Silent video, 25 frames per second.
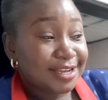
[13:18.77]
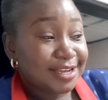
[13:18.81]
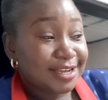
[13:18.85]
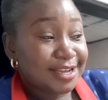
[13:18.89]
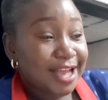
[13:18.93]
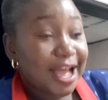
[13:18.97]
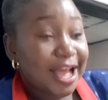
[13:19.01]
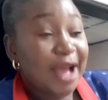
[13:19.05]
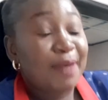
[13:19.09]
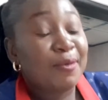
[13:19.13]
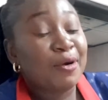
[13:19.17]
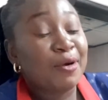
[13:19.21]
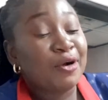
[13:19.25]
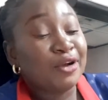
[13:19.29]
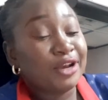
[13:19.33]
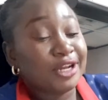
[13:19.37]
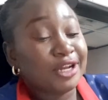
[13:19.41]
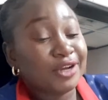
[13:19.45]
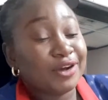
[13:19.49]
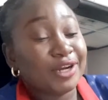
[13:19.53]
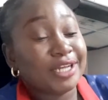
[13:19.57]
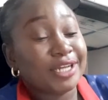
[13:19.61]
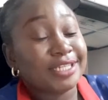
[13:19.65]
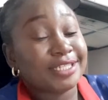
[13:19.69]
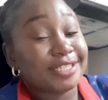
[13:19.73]
I'm only
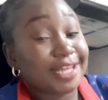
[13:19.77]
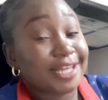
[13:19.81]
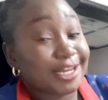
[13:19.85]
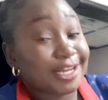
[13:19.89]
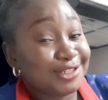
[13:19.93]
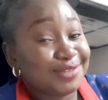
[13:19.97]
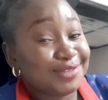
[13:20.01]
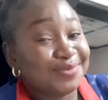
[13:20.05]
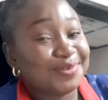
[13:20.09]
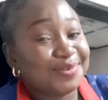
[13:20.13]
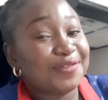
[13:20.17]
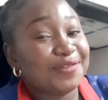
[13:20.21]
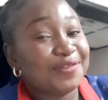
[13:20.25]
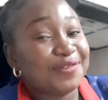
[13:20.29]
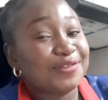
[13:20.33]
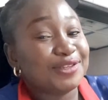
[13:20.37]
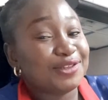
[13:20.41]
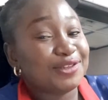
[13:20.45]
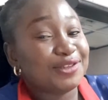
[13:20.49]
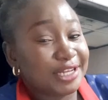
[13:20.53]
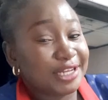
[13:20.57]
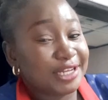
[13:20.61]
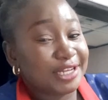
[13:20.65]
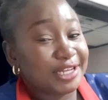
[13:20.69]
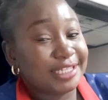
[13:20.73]
gonna start doing
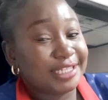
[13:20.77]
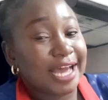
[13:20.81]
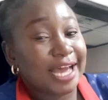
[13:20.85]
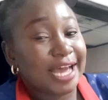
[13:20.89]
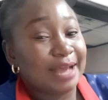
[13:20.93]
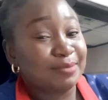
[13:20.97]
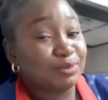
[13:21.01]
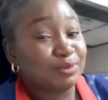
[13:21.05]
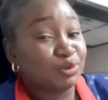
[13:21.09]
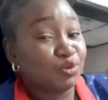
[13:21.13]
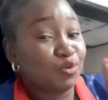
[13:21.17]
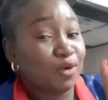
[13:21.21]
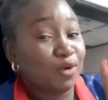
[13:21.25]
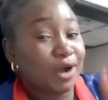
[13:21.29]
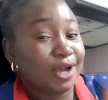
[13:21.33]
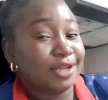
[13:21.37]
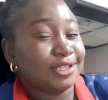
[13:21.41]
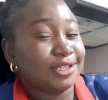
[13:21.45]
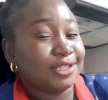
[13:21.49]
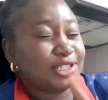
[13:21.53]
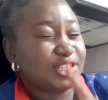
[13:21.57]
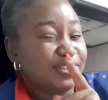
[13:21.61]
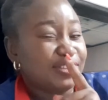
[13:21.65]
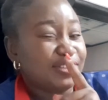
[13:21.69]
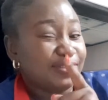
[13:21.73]
story times
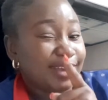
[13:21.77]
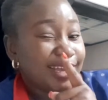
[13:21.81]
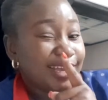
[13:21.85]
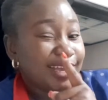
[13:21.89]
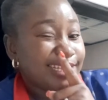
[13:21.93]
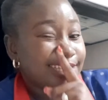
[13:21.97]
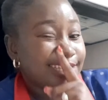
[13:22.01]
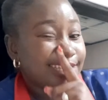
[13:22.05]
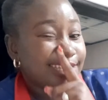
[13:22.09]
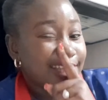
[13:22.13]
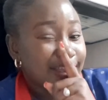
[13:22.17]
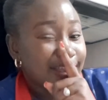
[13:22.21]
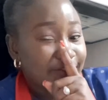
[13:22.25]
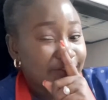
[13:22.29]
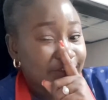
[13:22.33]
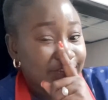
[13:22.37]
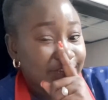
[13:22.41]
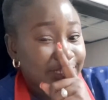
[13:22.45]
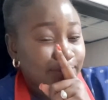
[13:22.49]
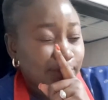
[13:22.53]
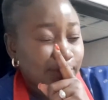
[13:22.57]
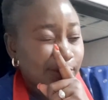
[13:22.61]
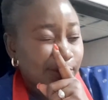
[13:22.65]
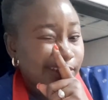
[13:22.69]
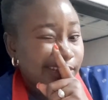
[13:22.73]
once you guys have
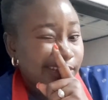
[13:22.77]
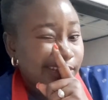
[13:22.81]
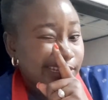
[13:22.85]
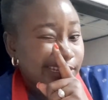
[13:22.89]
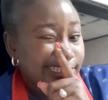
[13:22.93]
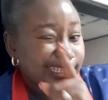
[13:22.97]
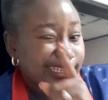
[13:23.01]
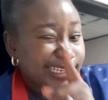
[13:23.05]
responded.